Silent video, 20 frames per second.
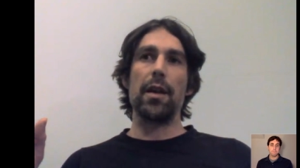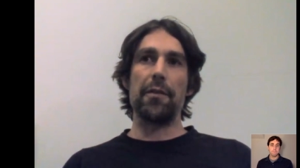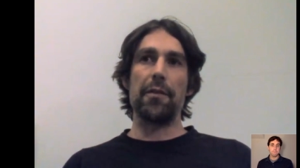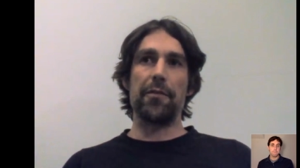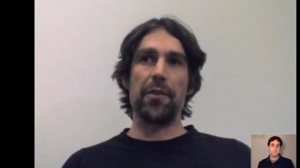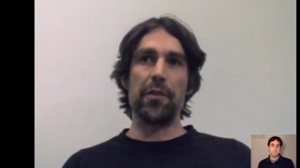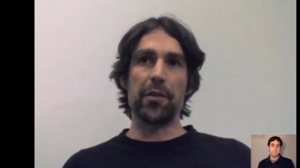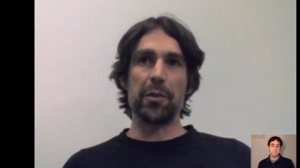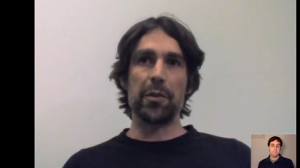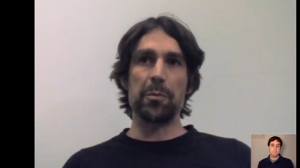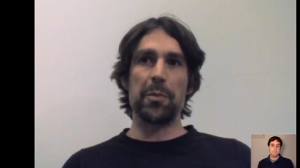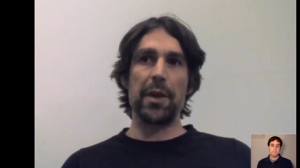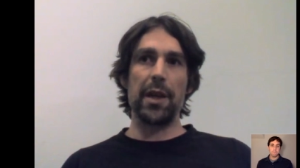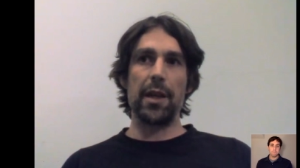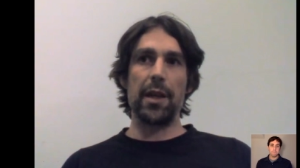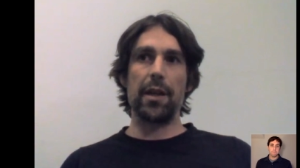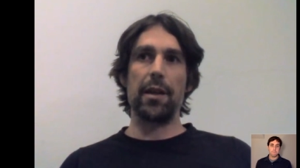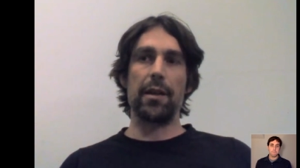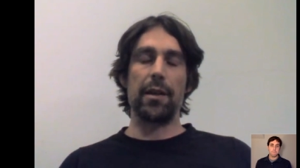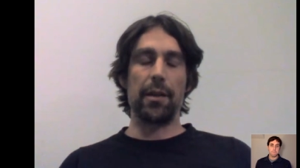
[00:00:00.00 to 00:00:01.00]
if you've
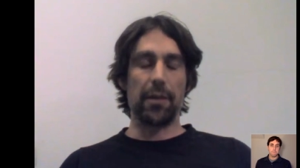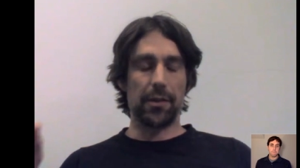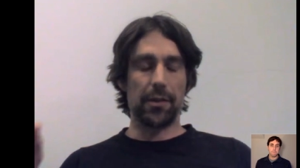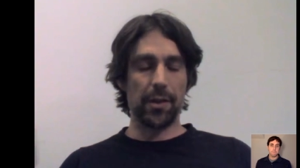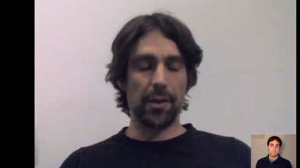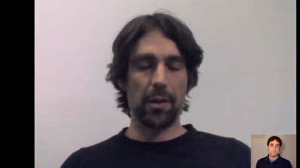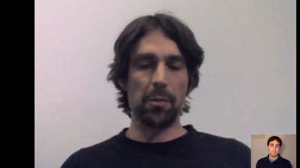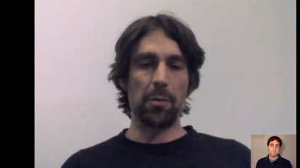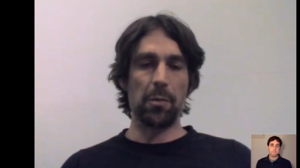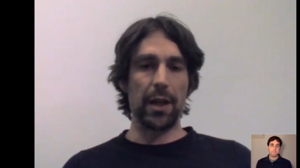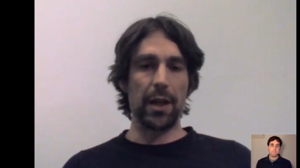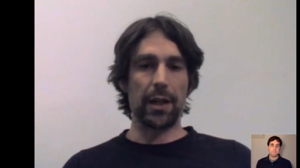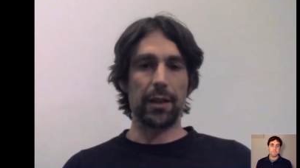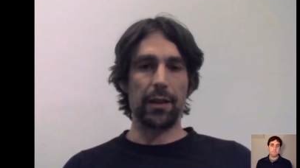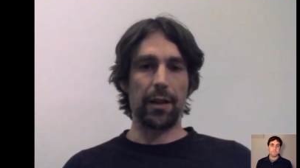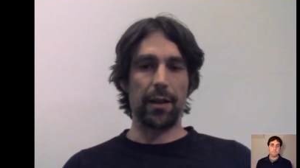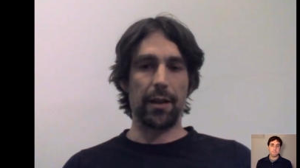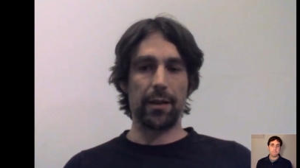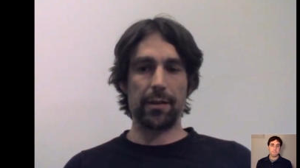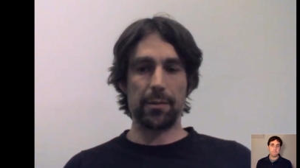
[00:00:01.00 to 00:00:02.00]
competed in a certain weight
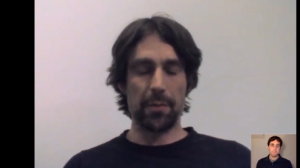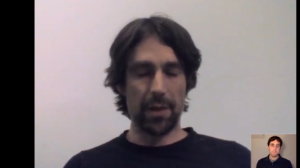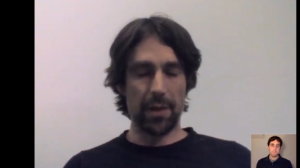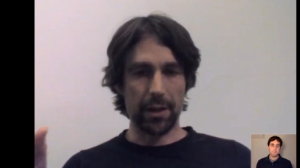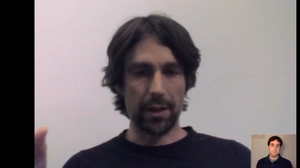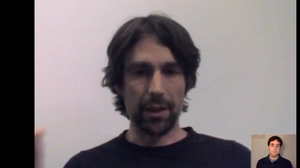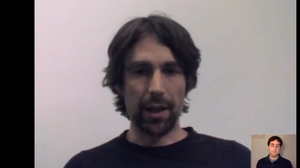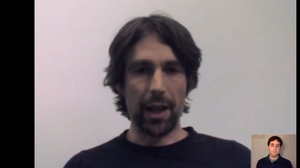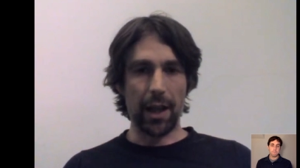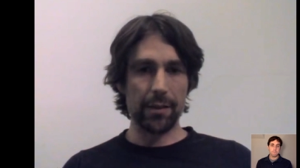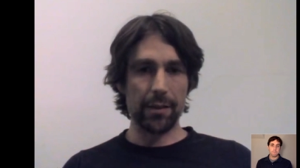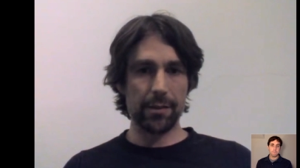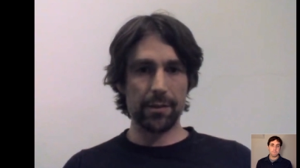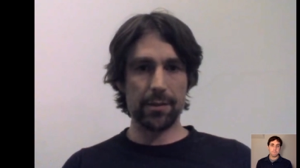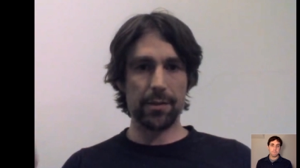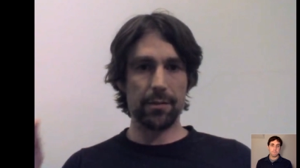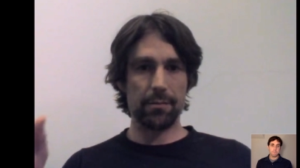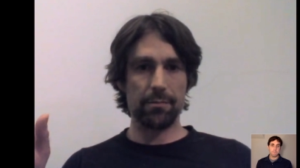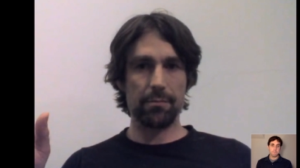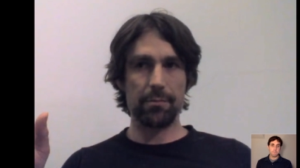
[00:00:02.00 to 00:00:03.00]
class within the
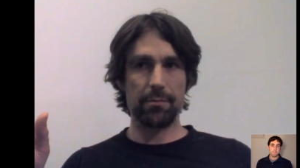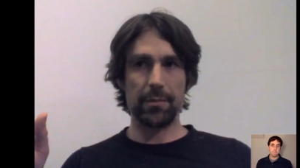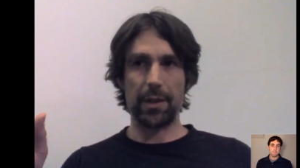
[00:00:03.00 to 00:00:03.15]
last